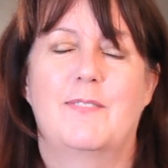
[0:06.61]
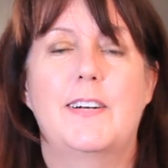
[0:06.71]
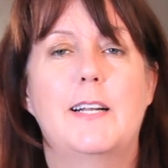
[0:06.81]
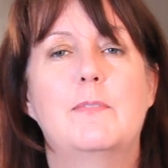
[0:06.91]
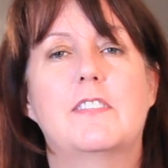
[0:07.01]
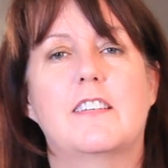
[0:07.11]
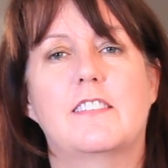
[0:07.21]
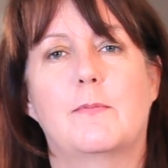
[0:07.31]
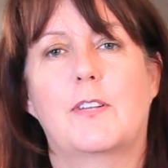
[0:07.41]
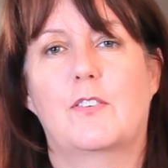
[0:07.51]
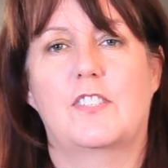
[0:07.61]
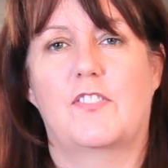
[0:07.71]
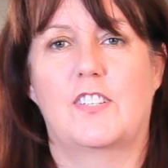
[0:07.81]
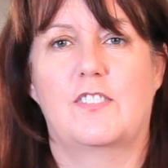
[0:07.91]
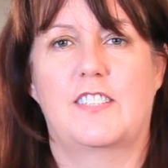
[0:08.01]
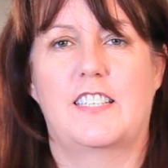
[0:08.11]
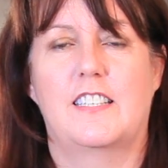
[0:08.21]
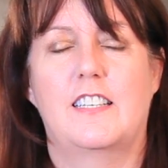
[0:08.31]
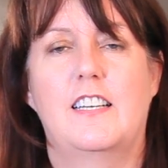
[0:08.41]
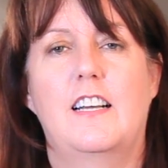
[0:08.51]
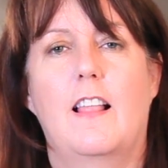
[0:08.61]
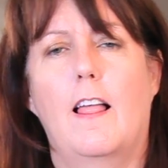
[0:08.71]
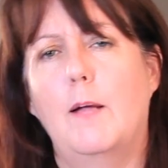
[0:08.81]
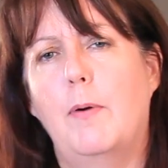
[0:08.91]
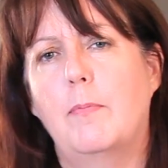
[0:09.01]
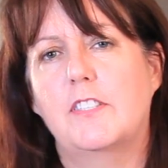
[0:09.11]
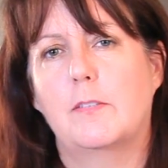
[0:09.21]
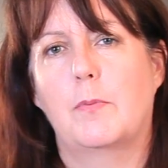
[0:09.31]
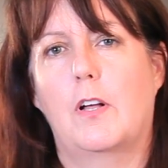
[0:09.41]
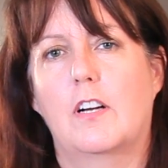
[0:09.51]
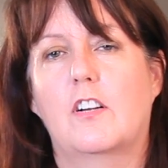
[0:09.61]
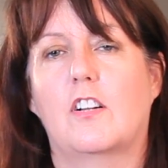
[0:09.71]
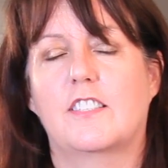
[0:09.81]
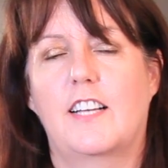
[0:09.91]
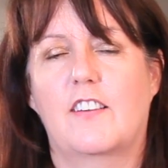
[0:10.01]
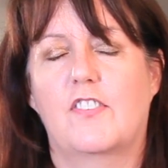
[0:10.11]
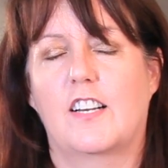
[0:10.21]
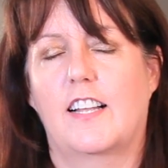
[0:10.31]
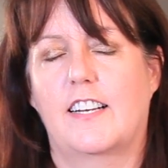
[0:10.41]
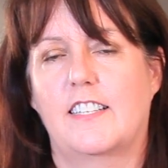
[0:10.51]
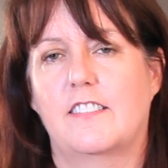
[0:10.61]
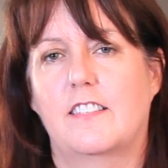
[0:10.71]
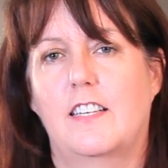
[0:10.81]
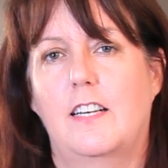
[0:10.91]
My name is Elizabeth Kricfalusi. I publish a blog called Tech for Luddites,